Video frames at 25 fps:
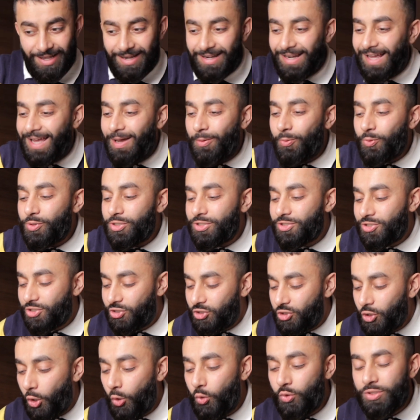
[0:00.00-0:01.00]
That was
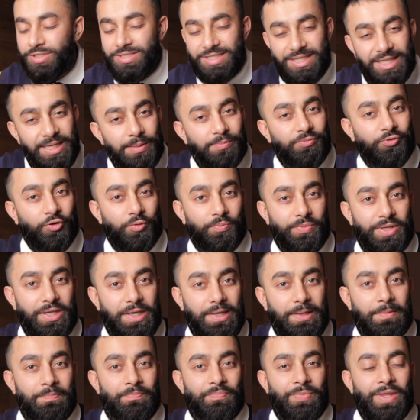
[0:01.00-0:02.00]
so deep for
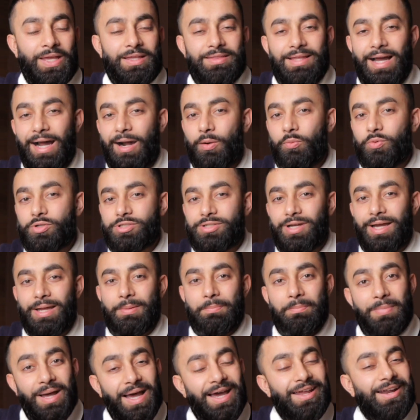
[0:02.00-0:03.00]
me that I was
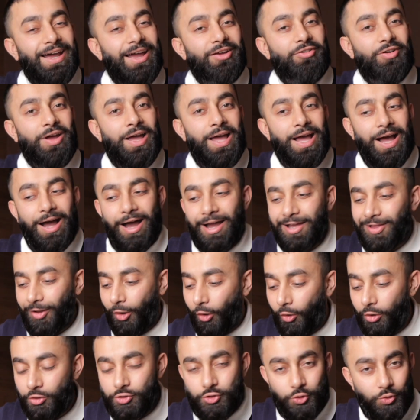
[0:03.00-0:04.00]
like, man, I
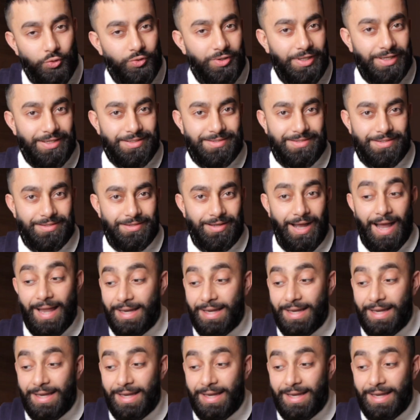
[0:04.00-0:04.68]
can't do this.